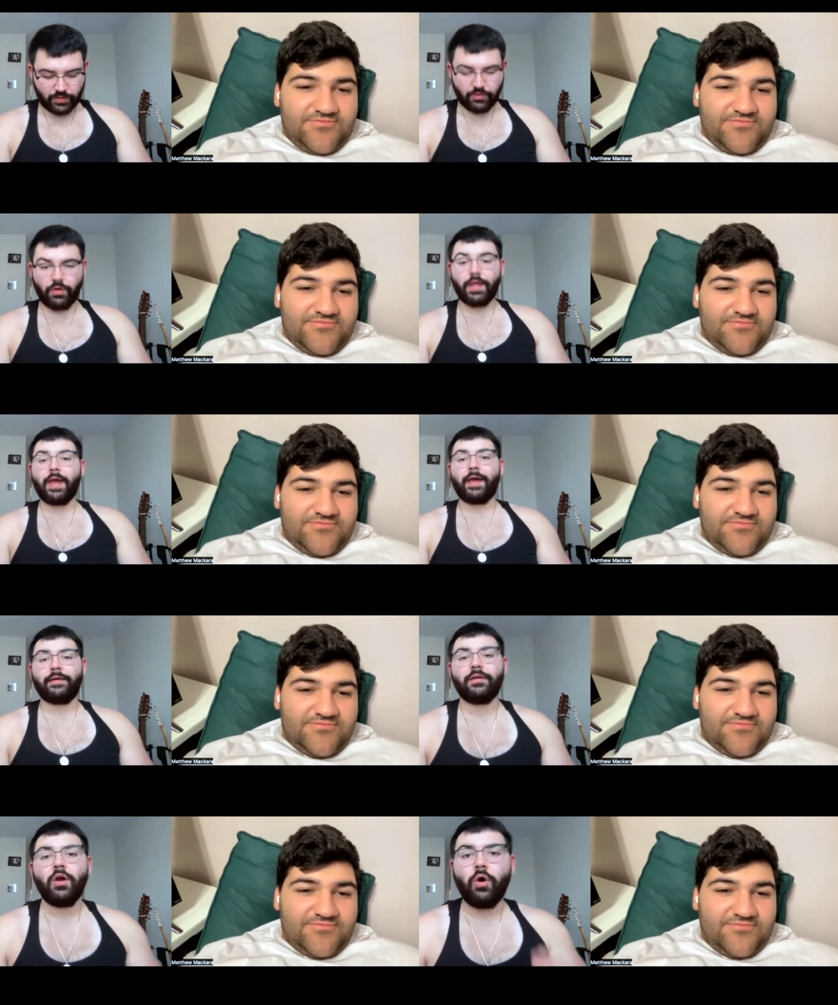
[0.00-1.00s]
Speaker 1: Yeah.
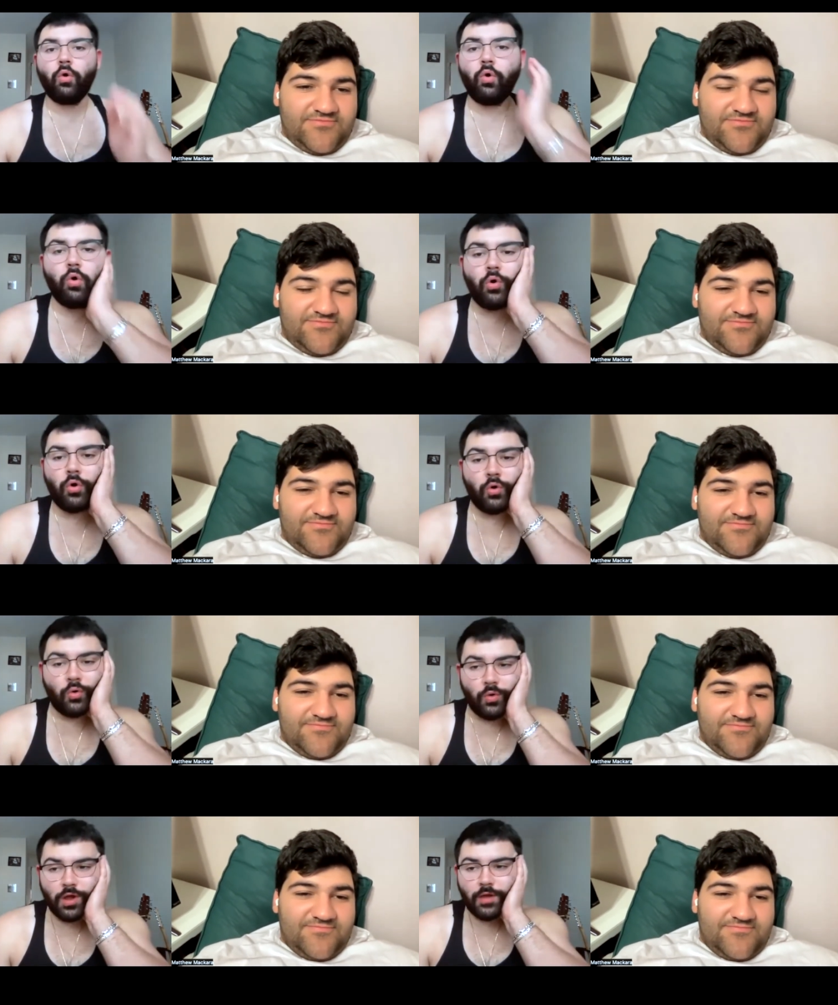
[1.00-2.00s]

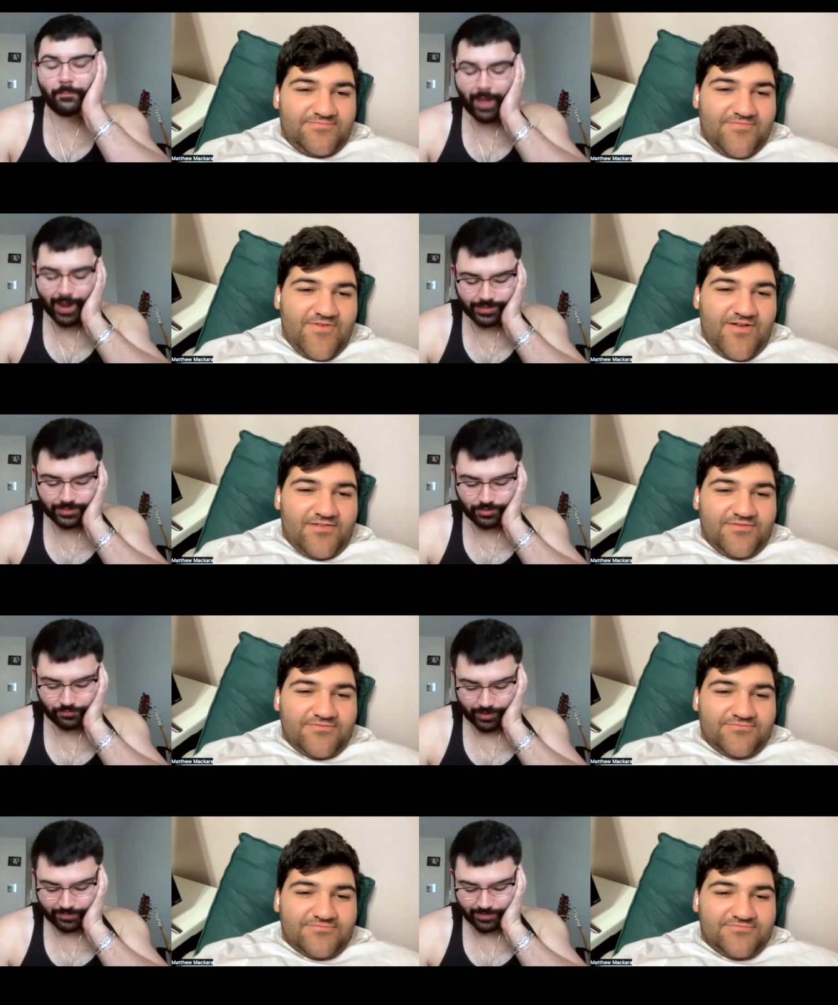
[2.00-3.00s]
Oh, Matthew,
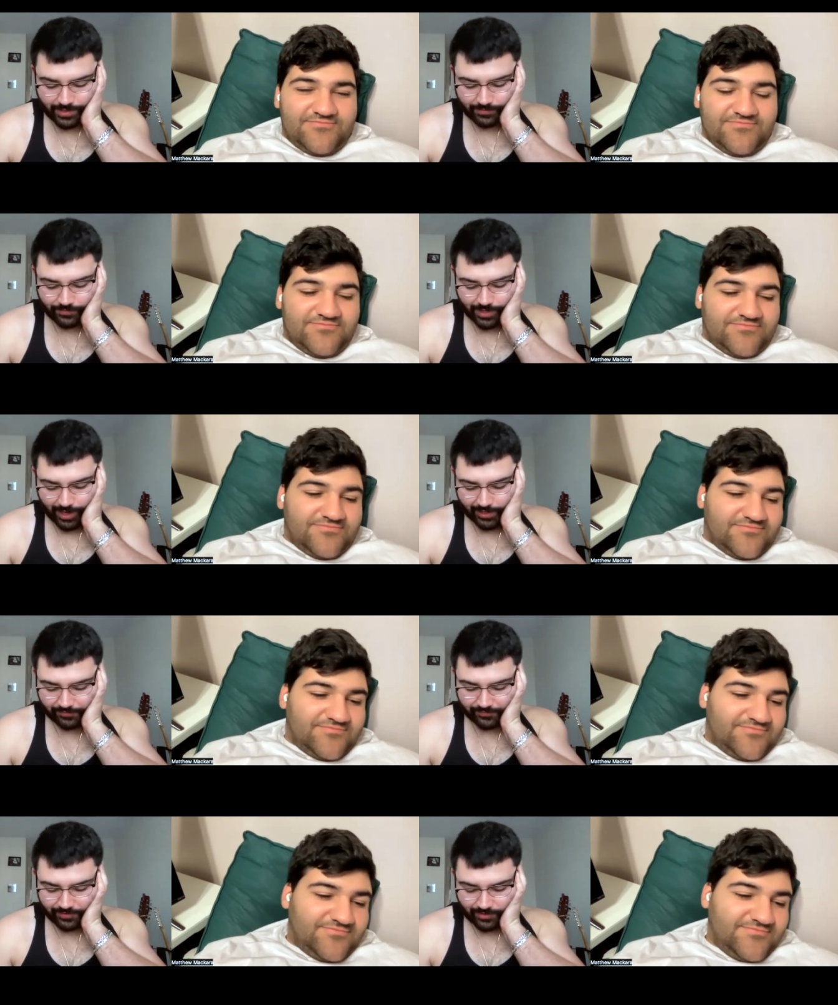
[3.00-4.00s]
wait a minute. Wait, I got to
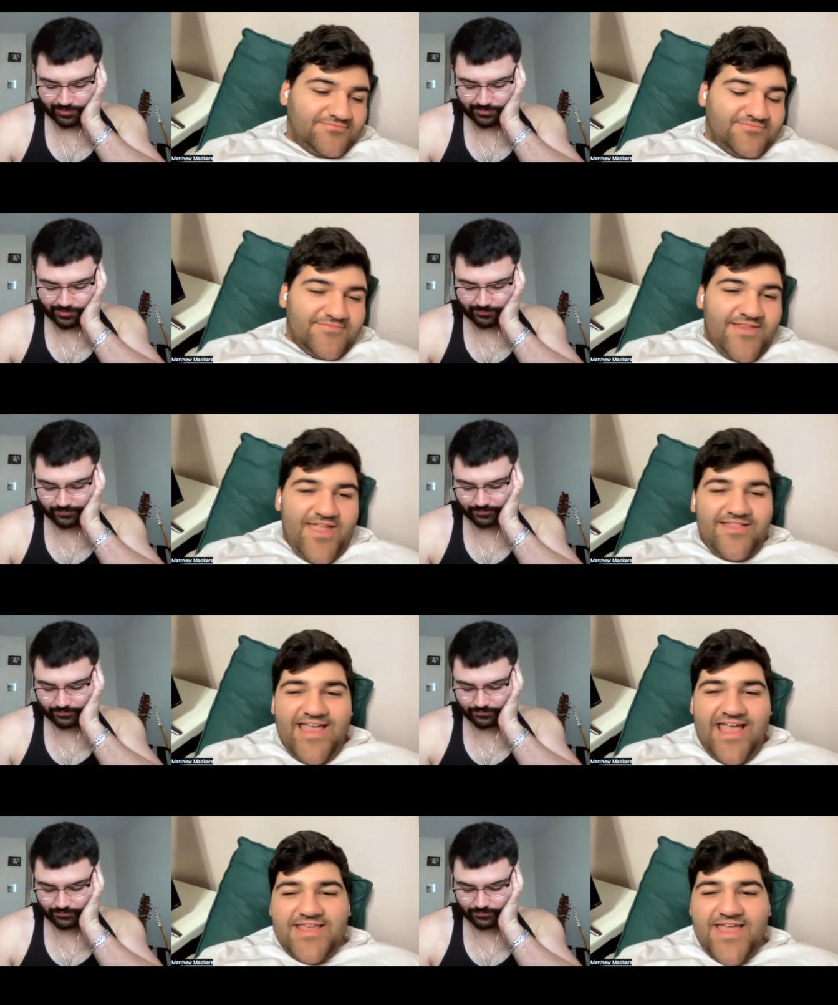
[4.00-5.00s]
figure out something.
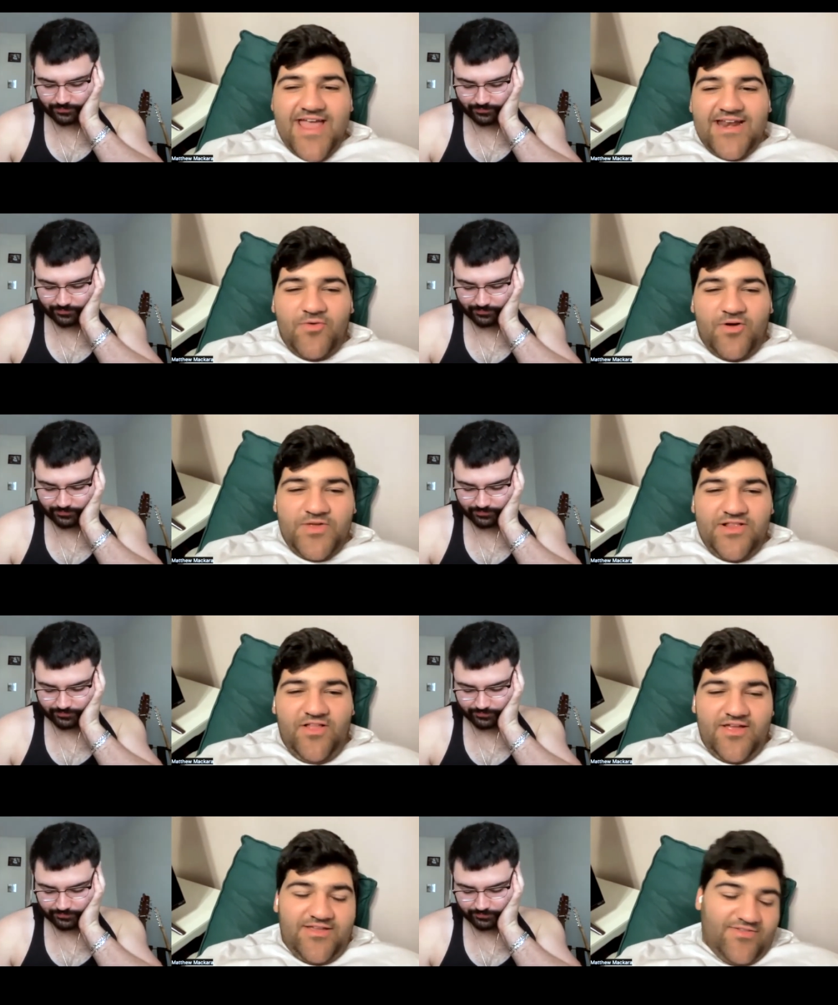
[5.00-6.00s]
Speaker 2: It's any anyone we
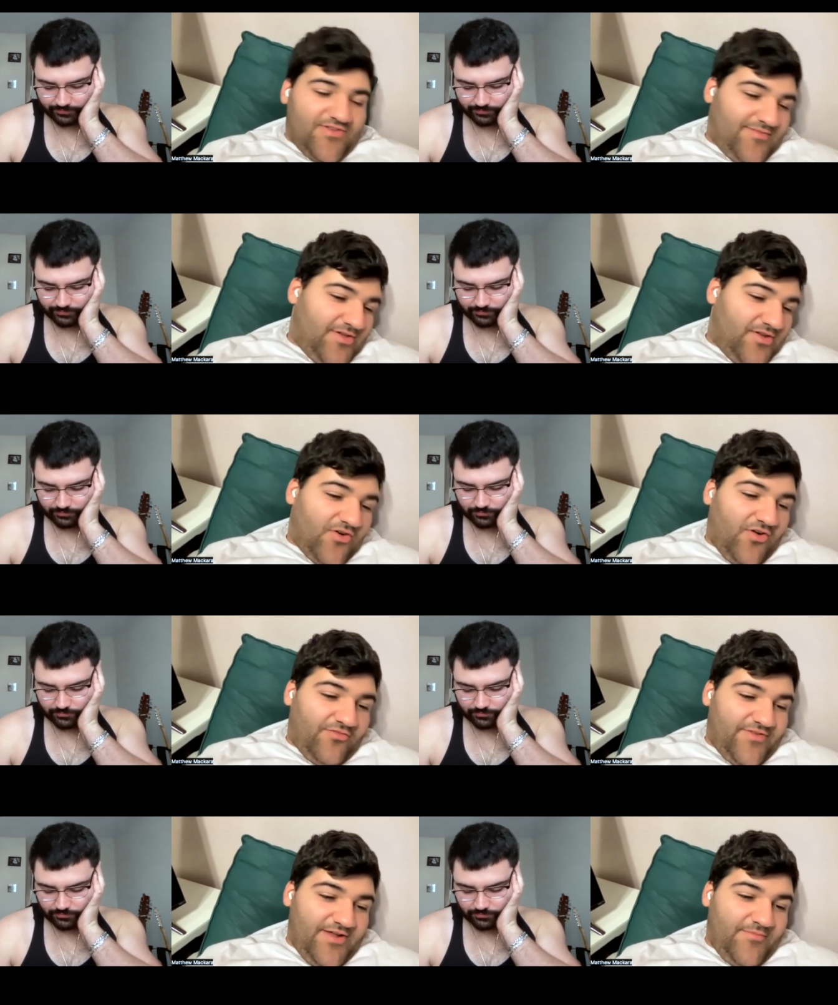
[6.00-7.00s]
like is going to be in our
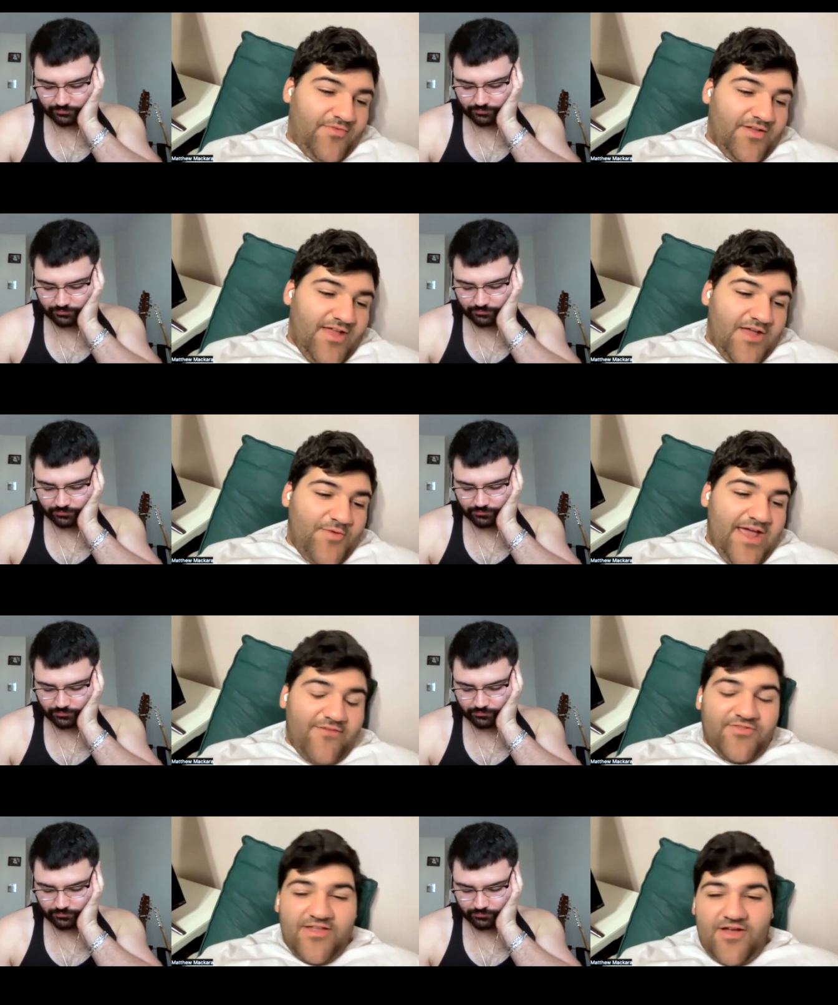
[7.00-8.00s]
Hall of Fame. And we
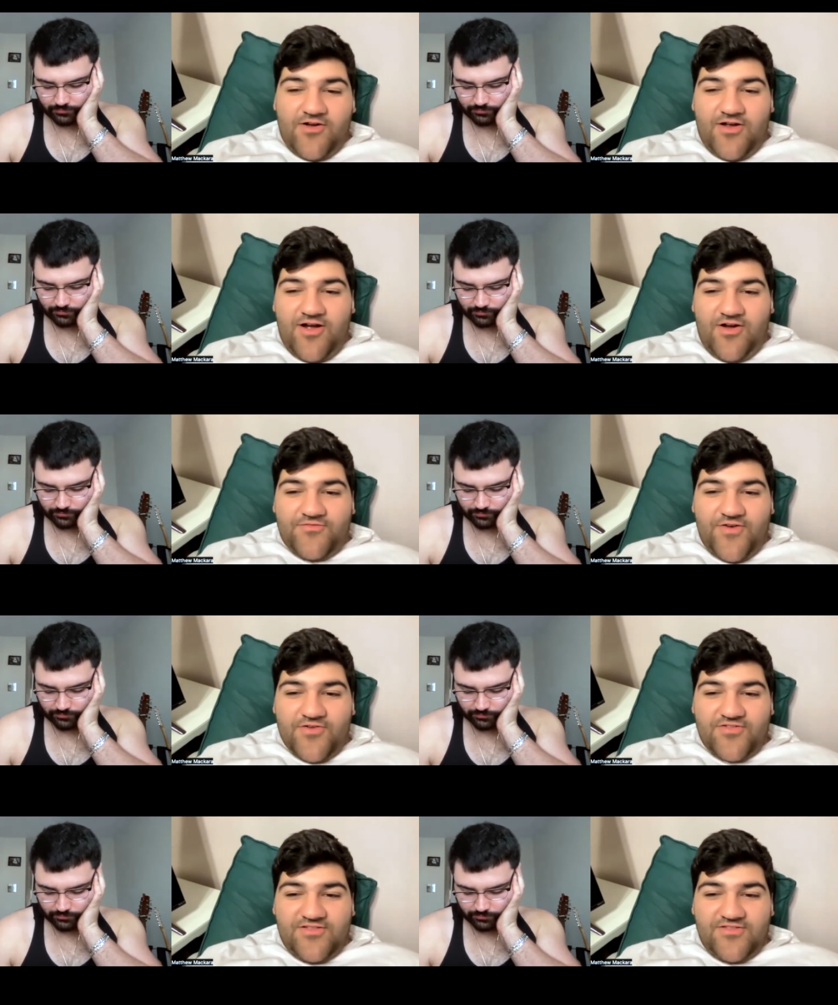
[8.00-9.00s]
have to our, our
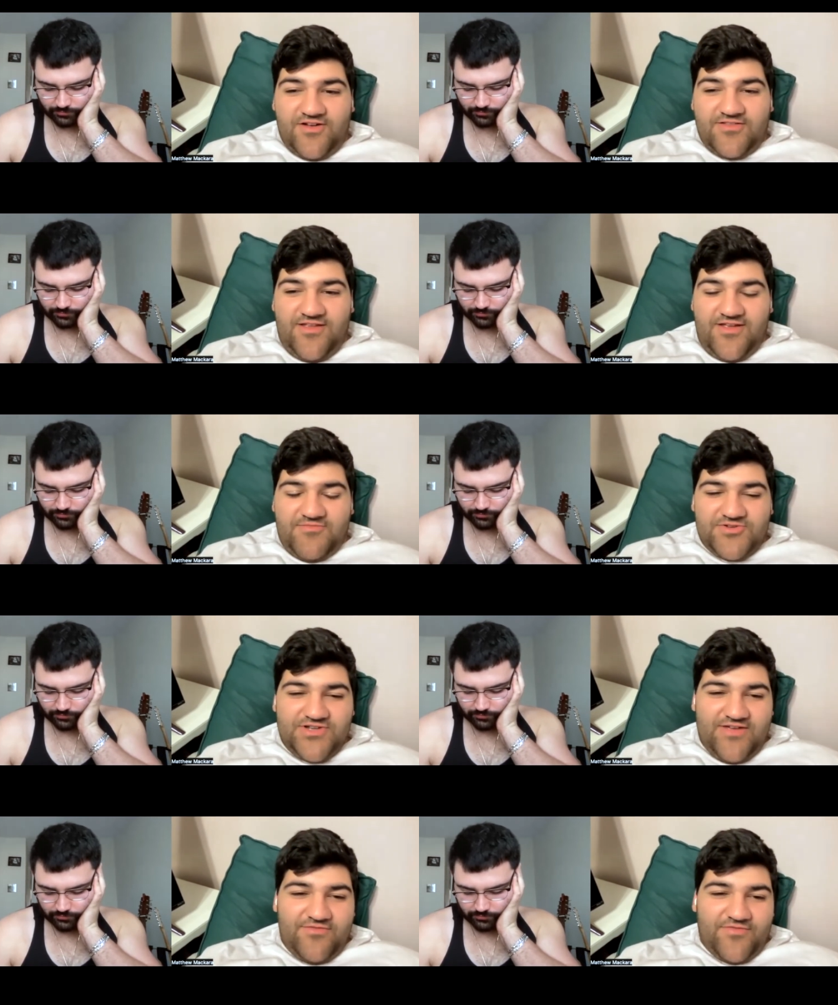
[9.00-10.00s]
first inductee. We
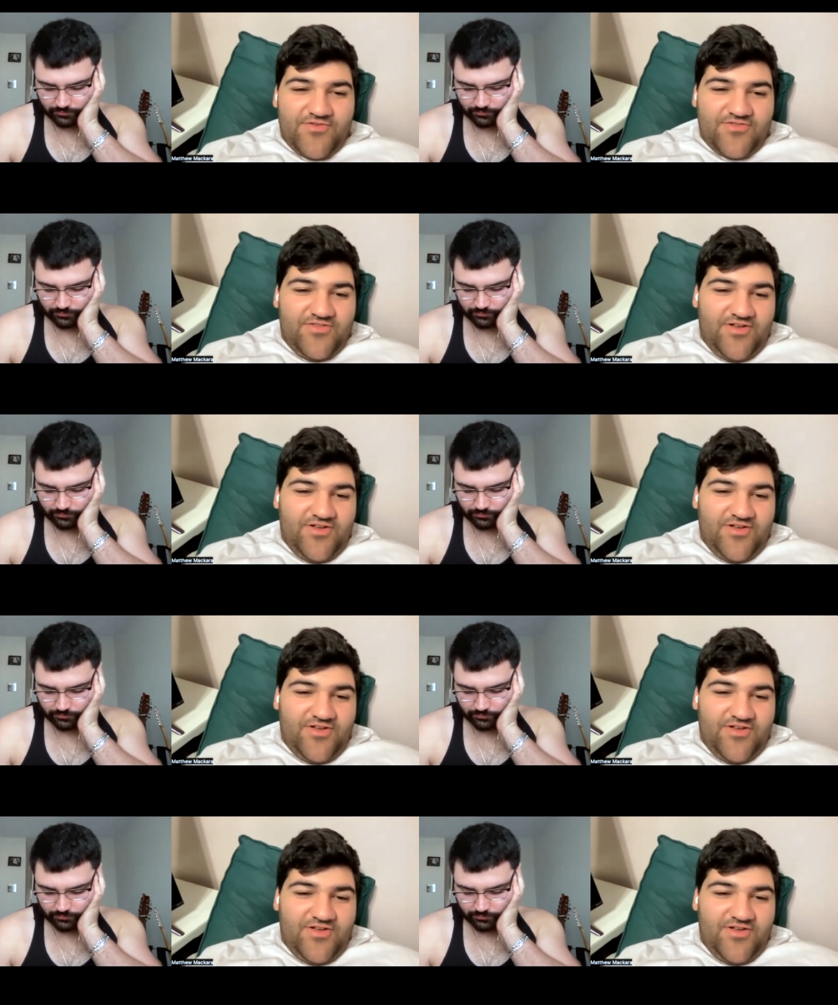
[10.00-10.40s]
should have a first